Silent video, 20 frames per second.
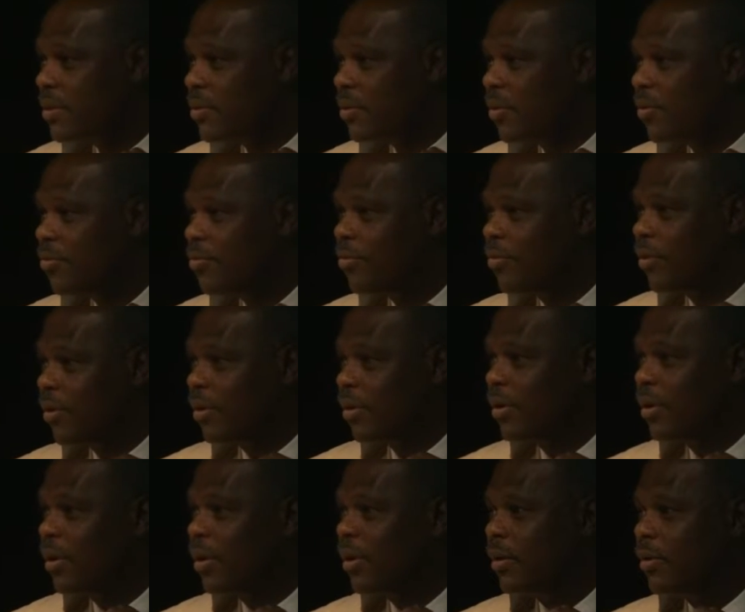of
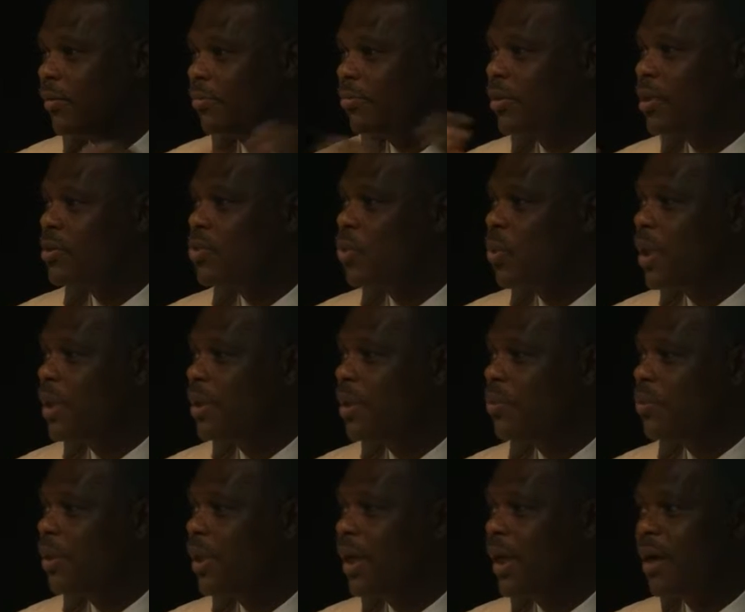the fresh water
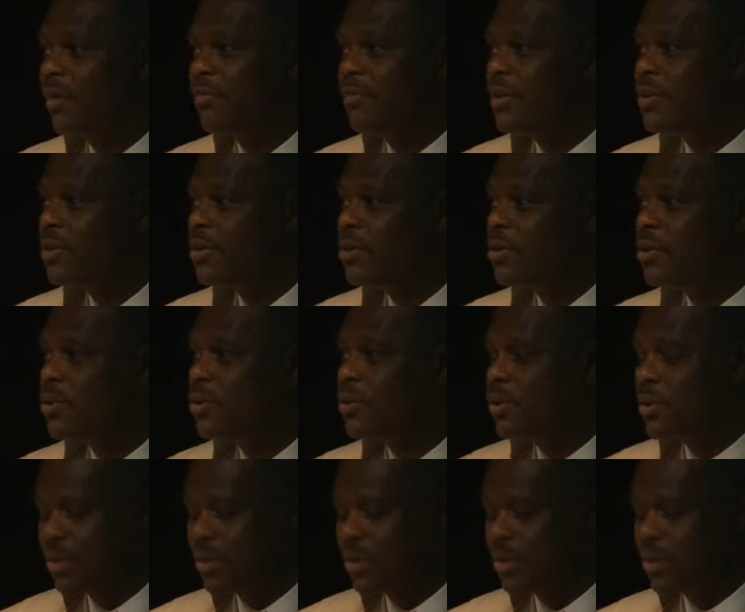we have is used.